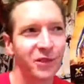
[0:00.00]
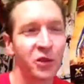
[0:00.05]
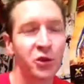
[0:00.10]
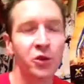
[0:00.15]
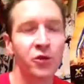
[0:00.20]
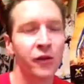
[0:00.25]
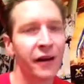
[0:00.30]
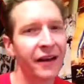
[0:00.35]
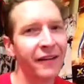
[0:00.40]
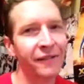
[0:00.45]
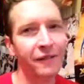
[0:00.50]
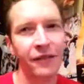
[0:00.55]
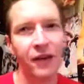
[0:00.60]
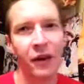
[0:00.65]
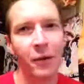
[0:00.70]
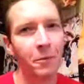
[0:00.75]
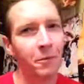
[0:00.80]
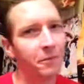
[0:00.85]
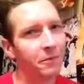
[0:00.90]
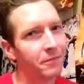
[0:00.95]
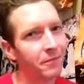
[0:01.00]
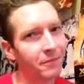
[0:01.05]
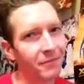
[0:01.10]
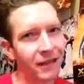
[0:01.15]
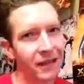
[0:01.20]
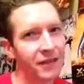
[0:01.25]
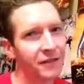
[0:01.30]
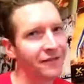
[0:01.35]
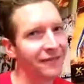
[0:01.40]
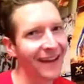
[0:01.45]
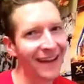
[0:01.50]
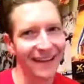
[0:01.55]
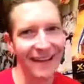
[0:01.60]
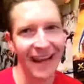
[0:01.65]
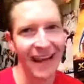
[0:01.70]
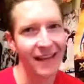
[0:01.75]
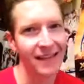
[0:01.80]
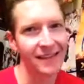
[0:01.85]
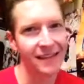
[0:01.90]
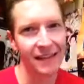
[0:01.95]
Great film. It's
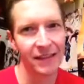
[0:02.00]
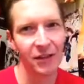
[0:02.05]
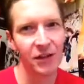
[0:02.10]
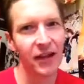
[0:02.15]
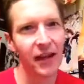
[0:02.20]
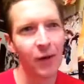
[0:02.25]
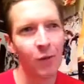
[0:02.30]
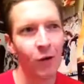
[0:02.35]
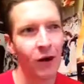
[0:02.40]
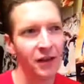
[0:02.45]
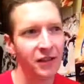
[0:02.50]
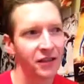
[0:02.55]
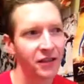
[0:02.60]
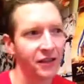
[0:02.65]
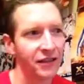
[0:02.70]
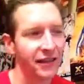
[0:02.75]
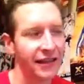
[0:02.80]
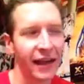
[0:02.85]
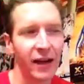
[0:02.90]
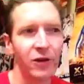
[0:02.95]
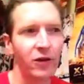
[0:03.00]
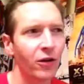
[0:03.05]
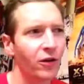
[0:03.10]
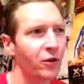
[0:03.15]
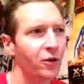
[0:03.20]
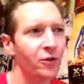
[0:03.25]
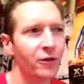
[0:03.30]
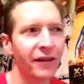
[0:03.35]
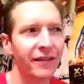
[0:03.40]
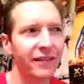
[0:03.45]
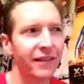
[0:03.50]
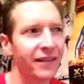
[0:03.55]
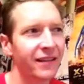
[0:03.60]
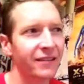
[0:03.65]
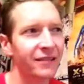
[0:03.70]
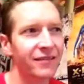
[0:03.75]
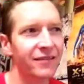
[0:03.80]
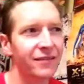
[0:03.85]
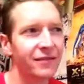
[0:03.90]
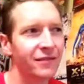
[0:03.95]
fantastic. You got to watch this thing. I don't know who directed
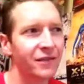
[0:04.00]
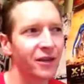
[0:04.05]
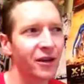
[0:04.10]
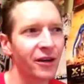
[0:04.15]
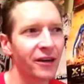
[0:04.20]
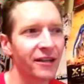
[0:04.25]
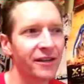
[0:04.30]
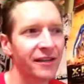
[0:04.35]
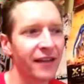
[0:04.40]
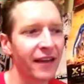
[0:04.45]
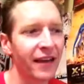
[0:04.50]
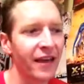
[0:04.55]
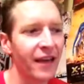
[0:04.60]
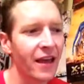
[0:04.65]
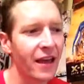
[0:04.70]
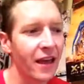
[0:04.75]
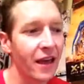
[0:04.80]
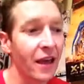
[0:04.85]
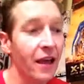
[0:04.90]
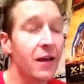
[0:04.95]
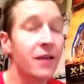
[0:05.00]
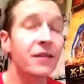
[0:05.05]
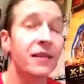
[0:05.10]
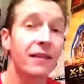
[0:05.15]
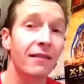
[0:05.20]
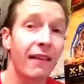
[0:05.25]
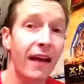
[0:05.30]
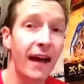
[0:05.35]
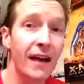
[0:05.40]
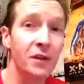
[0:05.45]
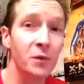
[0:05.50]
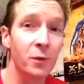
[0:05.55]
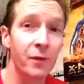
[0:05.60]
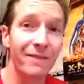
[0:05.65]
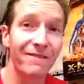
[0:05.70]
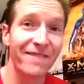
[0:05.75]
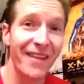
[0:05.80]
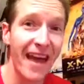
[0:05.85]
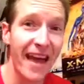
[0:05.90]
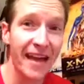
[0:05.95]
it. Sorry to say. The last
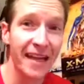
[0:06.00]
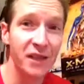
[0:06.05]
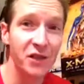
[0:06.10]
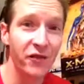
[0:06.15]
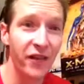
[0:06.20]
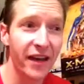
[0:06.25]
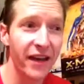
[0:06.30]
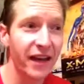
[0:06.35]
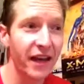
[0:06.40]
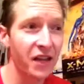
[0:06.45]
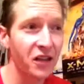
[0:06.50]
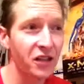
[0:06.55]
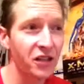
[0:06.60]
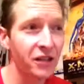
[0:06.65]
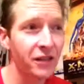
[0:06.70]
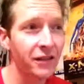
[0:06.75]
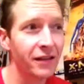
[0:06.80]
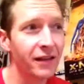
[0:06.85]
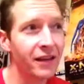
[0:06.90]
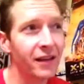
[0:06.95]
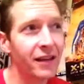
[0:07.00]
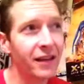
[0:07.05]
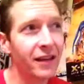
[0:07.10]
one, Vegas Vacation.